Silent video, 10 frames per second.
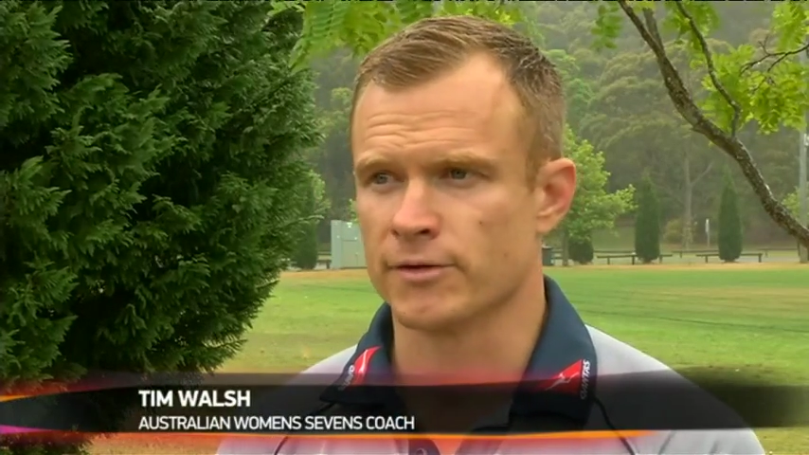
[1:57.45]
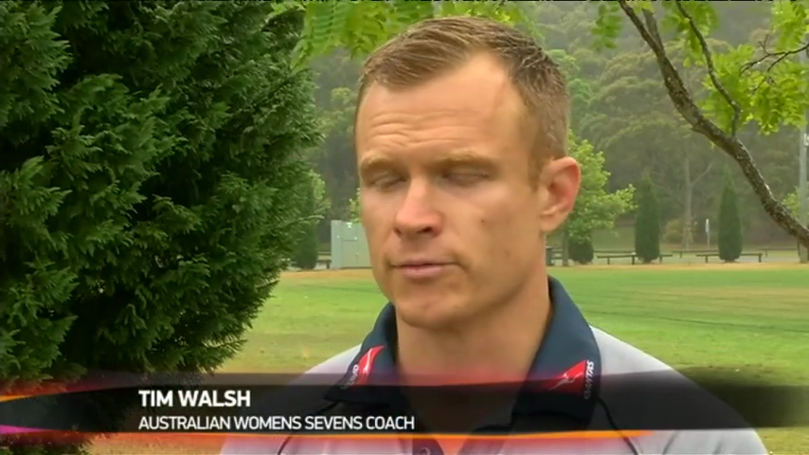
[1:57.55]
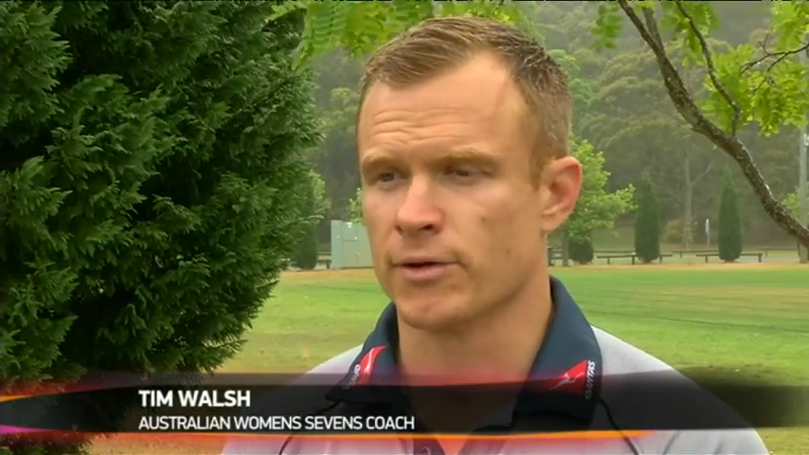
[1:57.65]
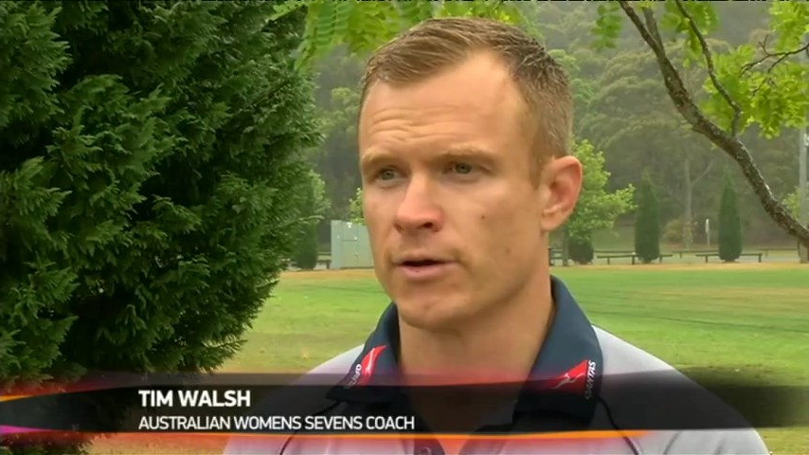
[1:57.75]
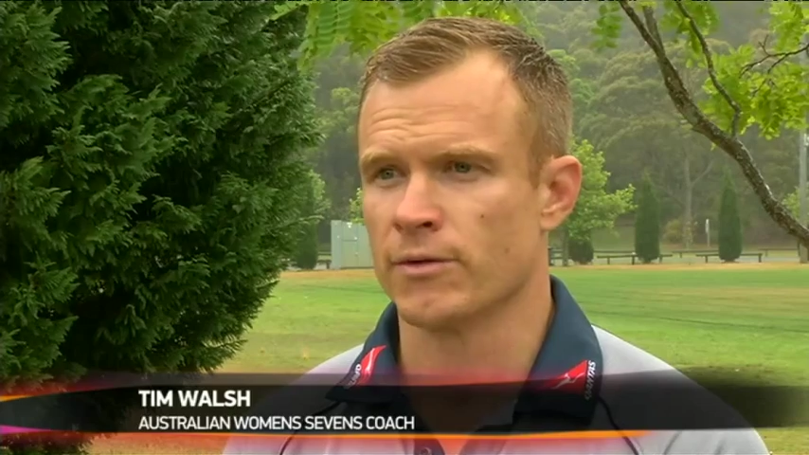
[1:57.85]
as
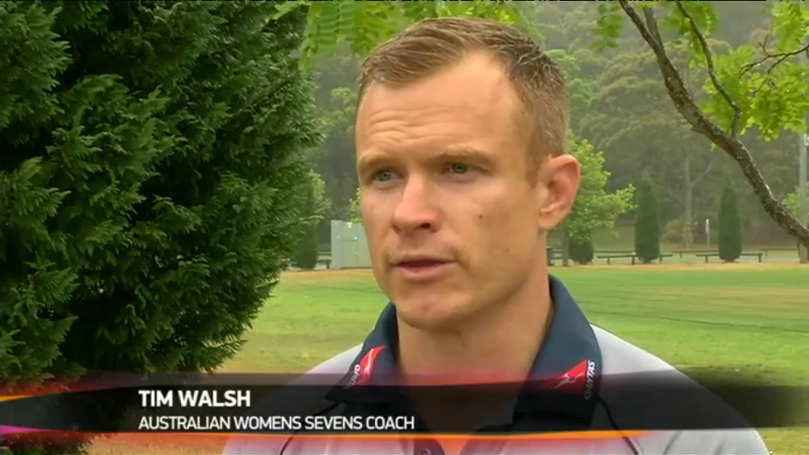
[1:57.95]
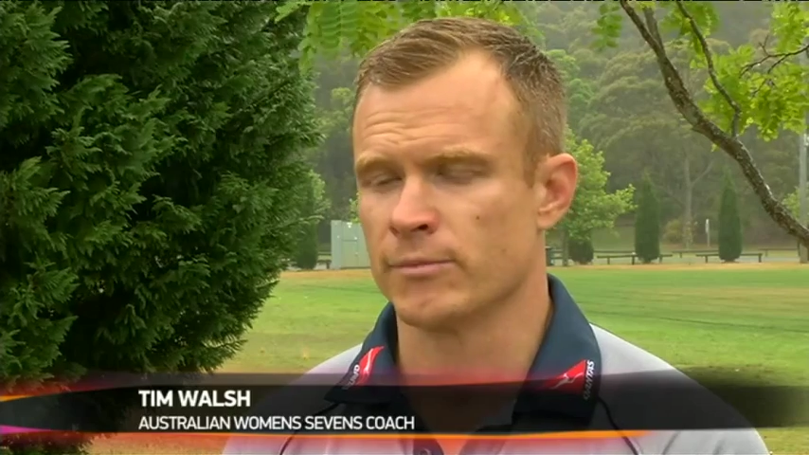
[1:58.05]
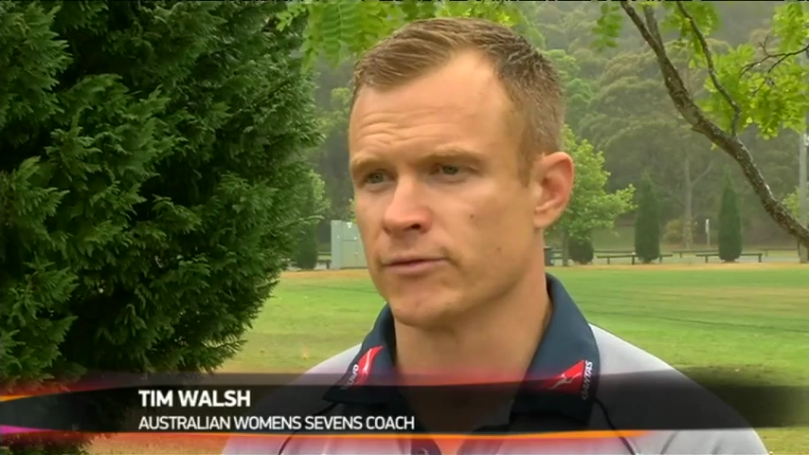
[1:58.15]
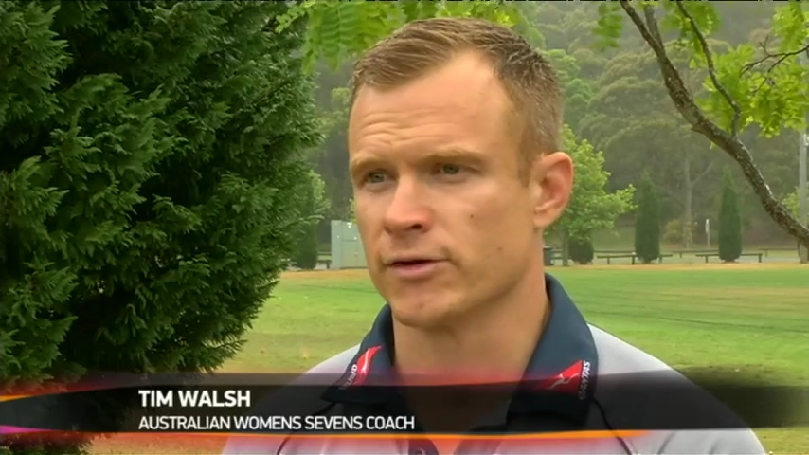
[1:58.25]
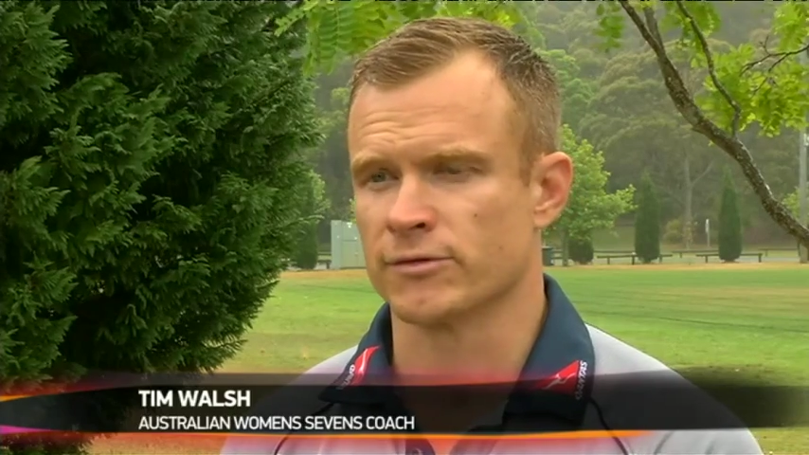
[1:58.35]
well, and then
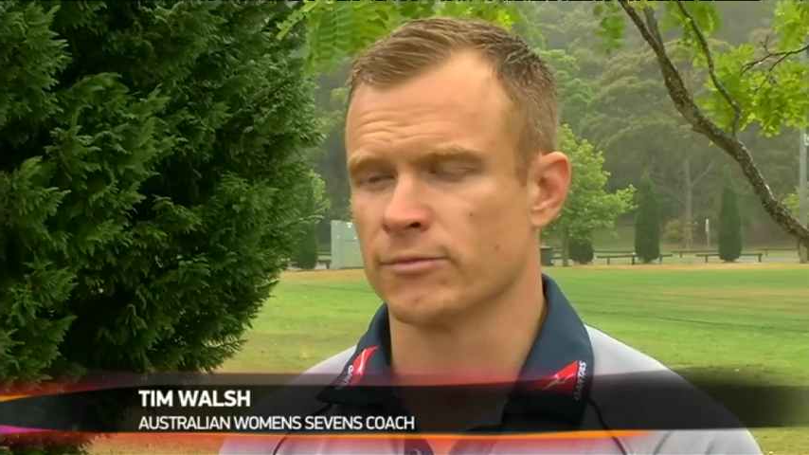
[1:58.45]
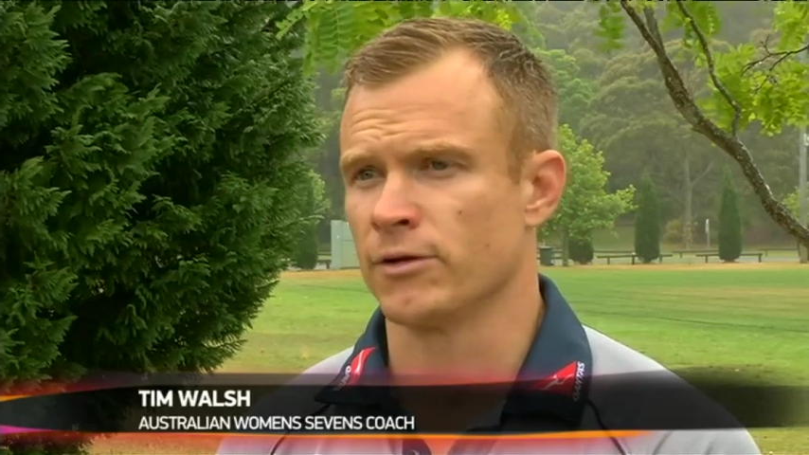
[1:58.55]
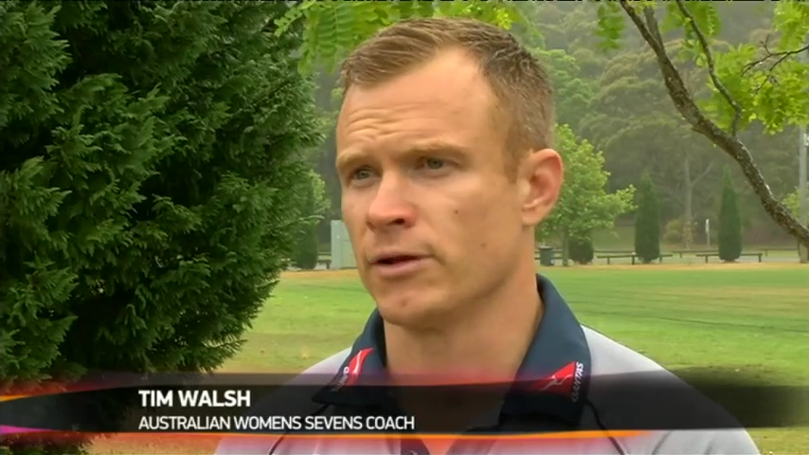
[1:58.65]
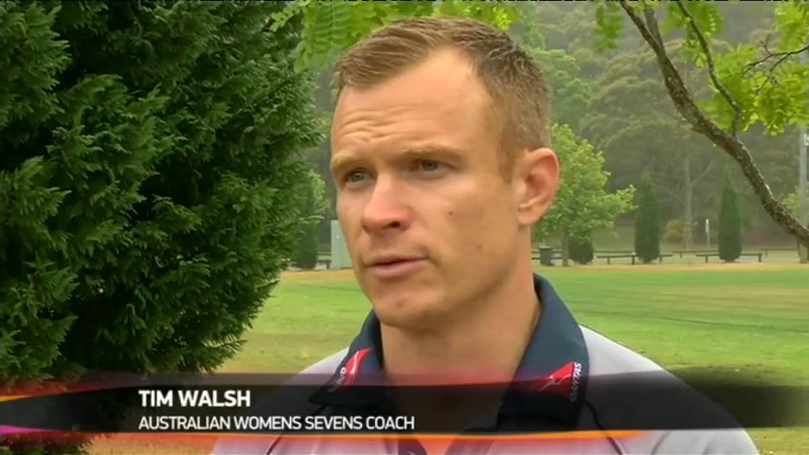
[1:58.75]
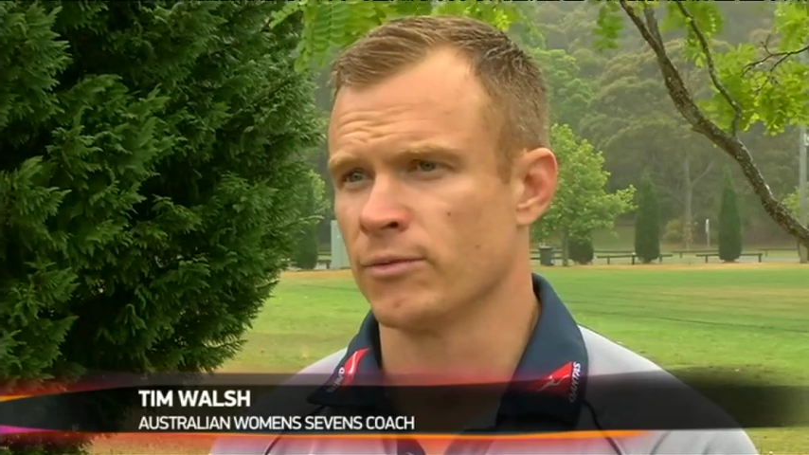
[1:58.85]
we've got some
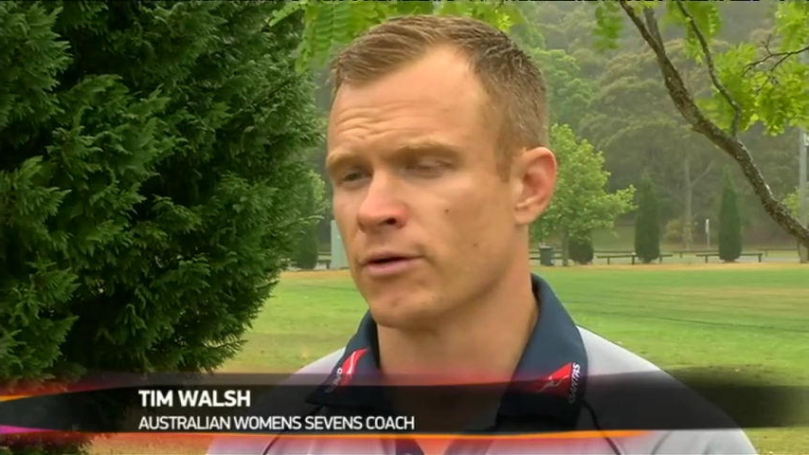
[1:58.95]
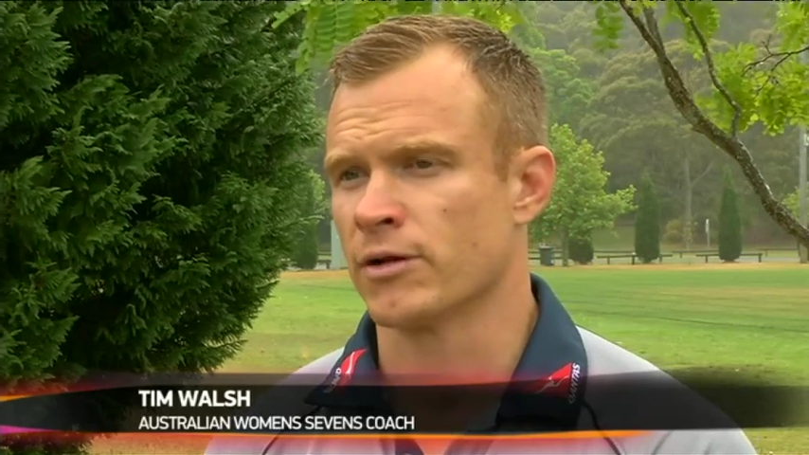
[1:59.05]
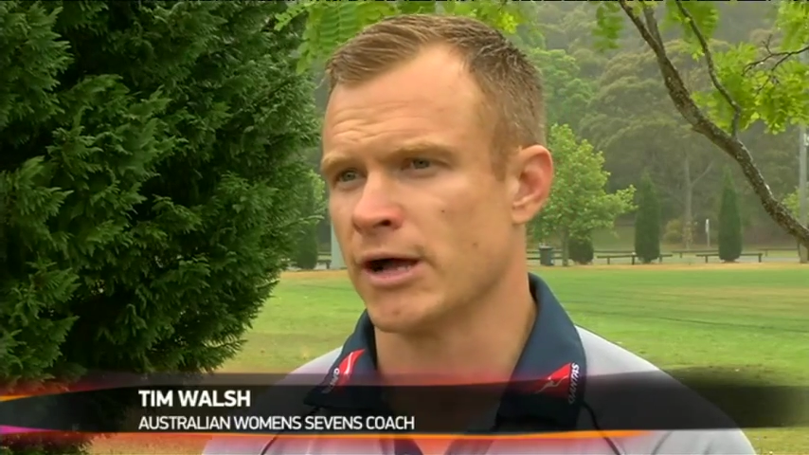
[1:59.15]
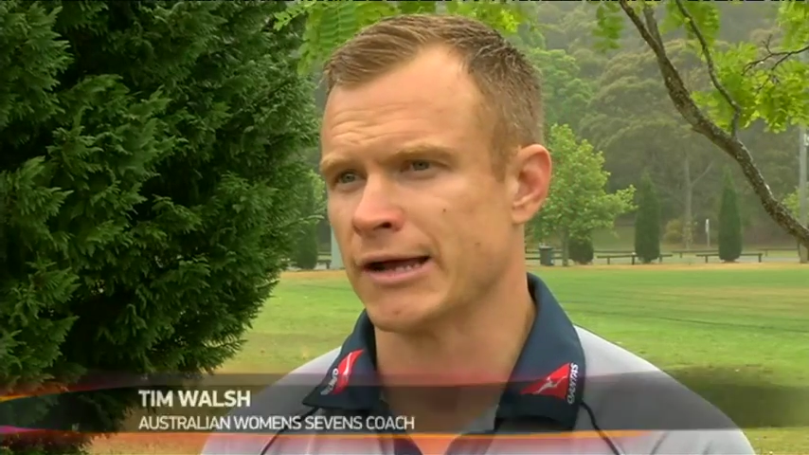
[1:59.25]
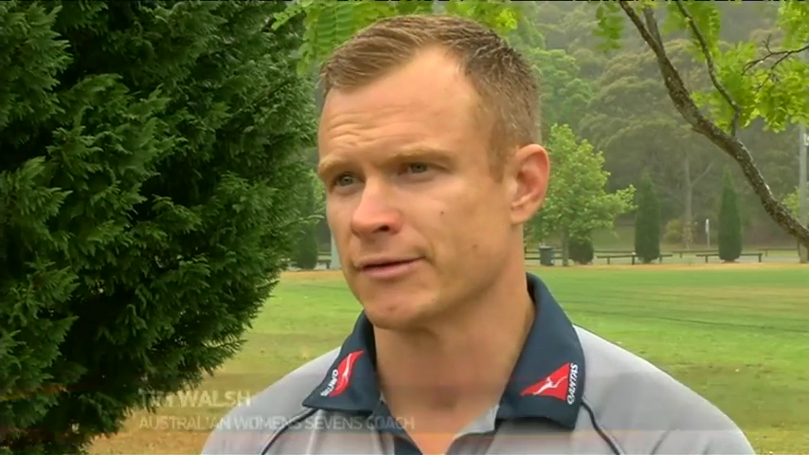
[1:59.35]
really
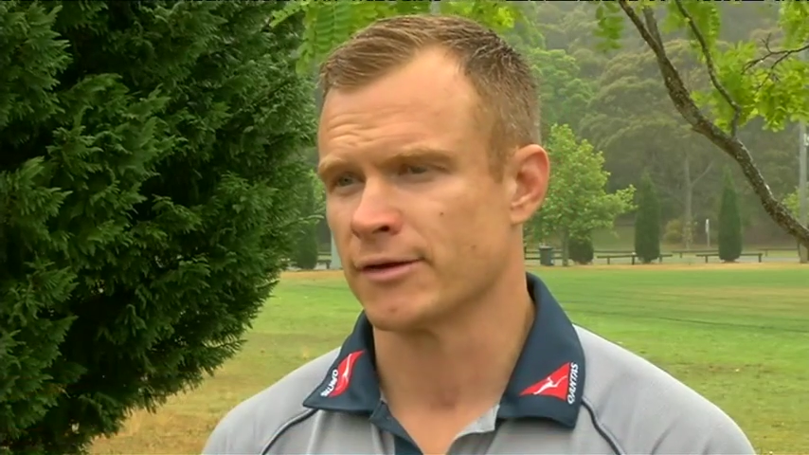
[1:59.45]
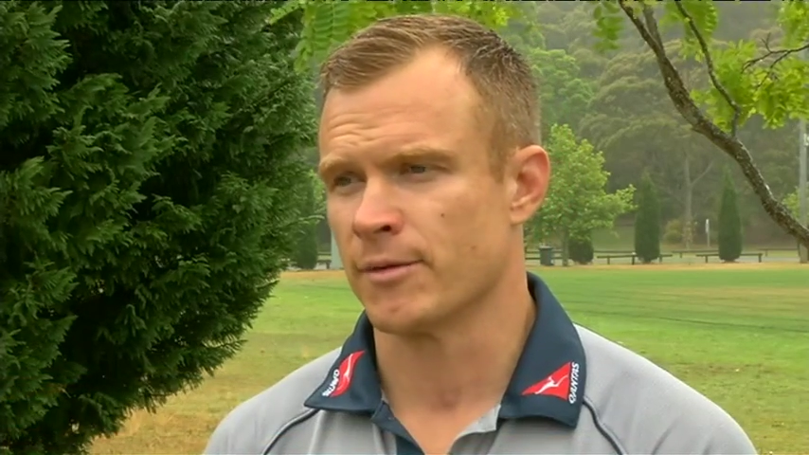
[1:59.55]
world-class